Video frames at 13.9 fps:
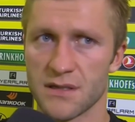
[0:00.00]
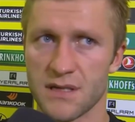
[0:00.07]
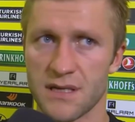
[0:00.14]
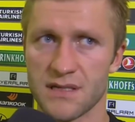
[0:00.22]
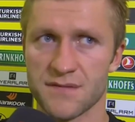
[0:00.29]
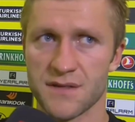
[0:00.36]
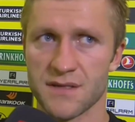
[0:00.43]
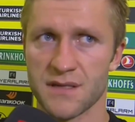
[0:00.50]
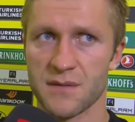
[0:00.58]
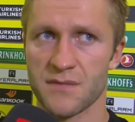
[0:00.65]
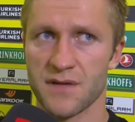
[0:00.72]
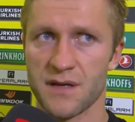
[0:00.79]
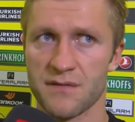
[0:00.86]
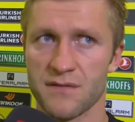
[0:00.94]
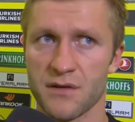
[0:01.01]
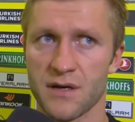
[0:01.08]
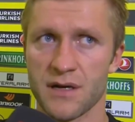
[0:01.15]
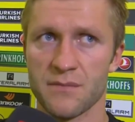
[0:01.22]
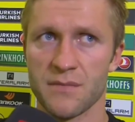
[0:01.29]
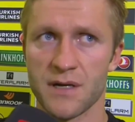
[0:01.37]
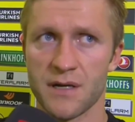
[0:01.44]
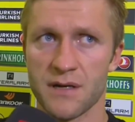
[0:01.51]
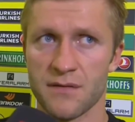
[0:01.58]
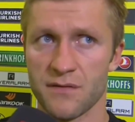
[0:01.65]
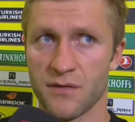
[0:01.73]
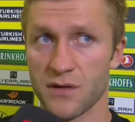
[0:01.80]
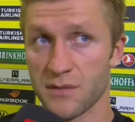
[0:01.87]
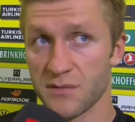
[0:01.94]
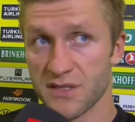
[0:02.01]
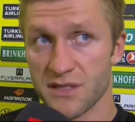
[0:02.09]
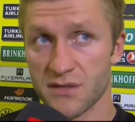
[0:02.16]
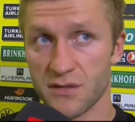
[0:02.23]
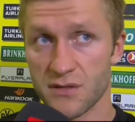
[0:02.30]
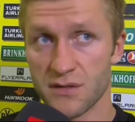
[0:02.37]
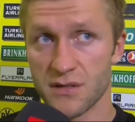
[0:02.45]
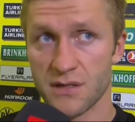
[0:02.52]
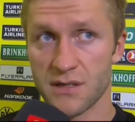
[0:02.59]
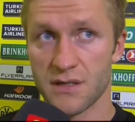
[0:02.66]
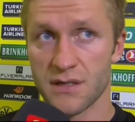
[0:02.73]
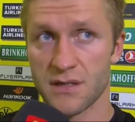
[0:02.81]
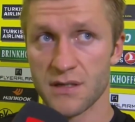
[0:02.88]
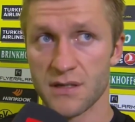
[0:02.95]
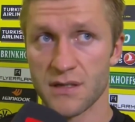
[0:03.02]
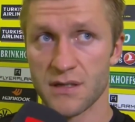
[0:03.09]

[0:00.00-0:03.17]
Later in the year, Lewandowski invited every